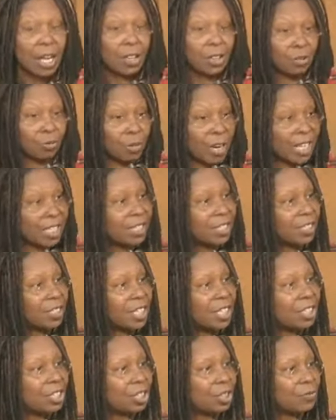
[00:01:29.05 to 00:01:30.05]
the right to
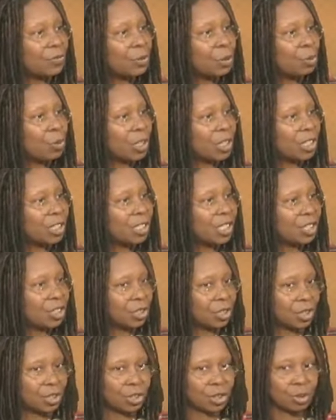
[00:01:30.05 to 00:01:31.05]
teach if you want to
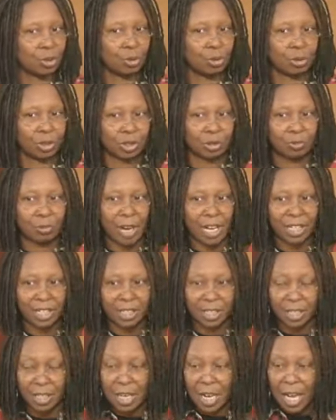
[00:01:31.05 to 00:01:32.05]
teach in a school, to right
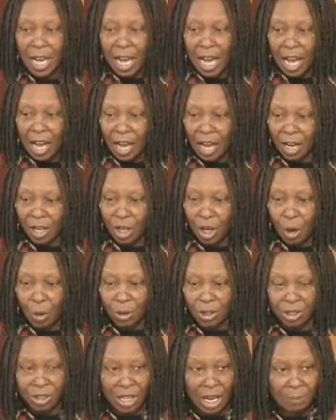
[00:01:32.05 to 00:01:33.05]
to uh, go
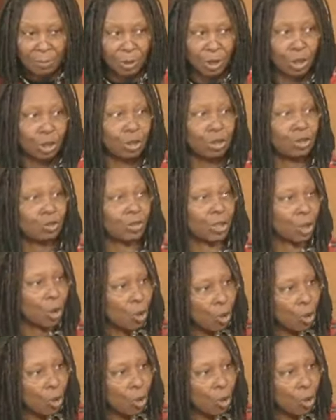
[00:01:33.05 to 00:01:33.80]
and adopt children,